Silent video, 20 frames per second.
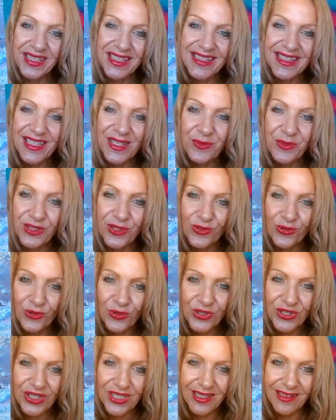is it you want to
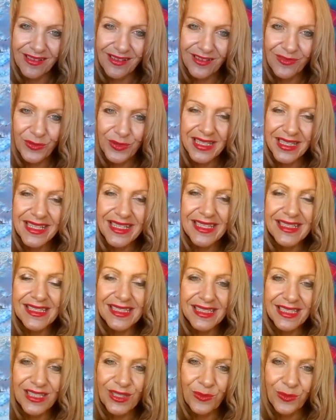draw to your life? What is
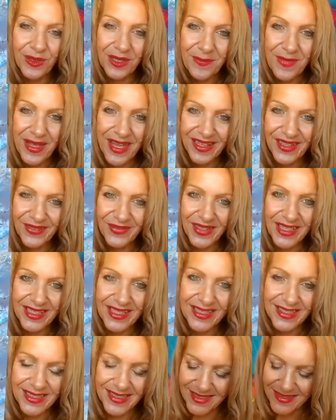it that you want to
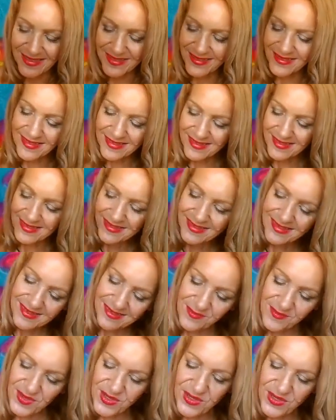manifest?
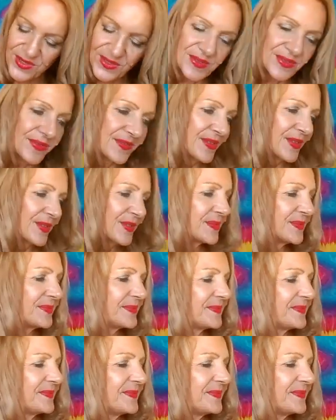Beautiful.